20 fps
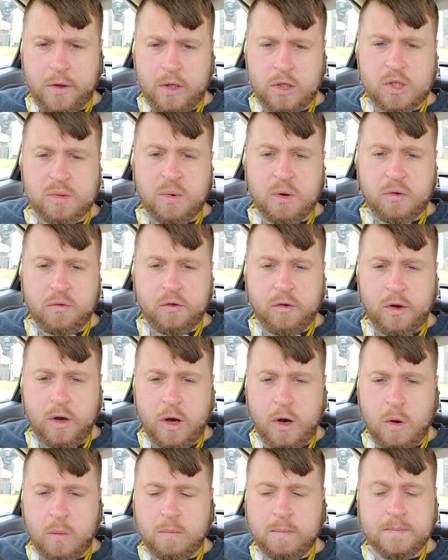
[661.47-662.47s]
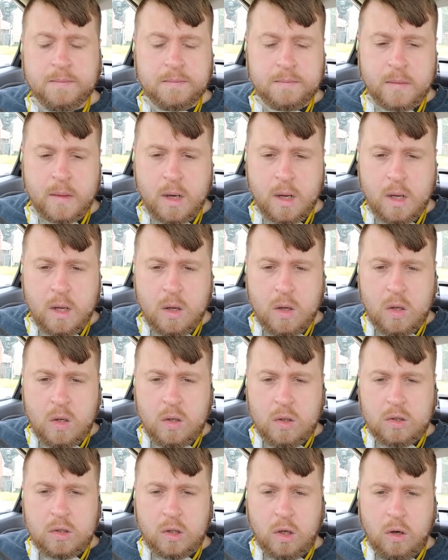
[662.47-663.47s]
and smoke-free home.
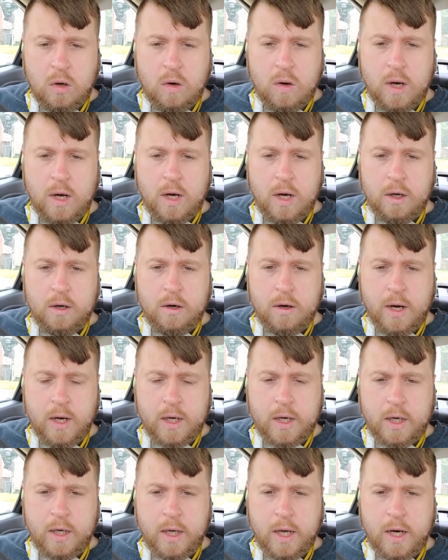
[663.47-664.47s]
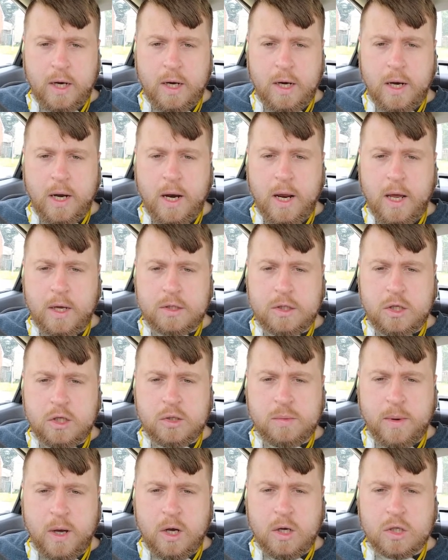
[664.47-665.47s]
So you're not going to get any nasty
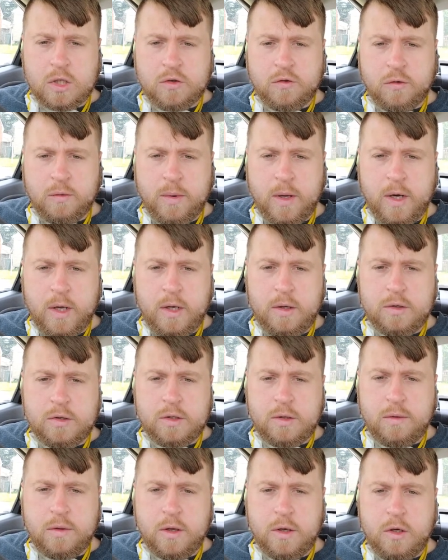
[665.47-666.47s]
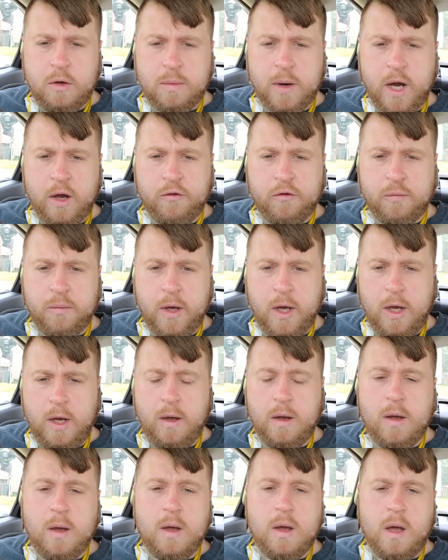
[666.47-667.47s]
smells from anything you buy from me.
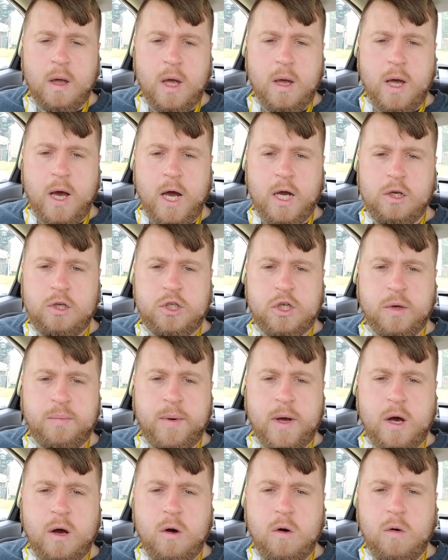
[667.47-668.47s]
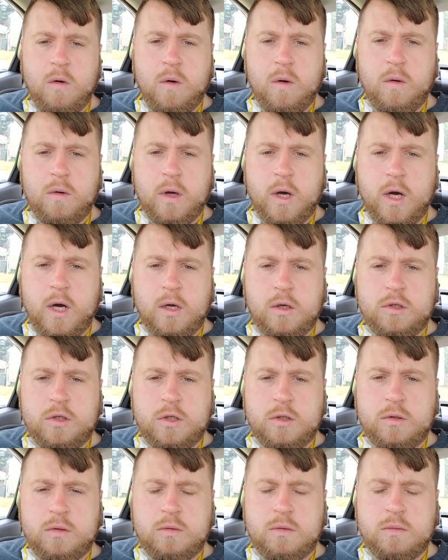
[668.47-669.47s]
I ship out
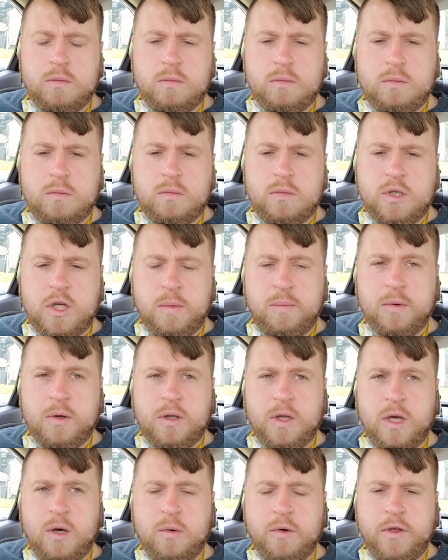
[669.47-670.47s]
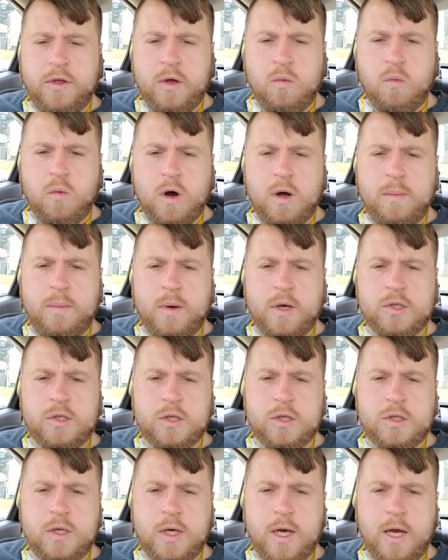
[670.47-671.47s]
typically within one
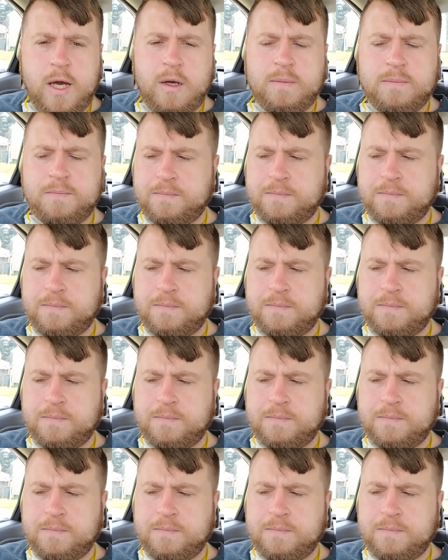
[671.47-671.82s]
business day,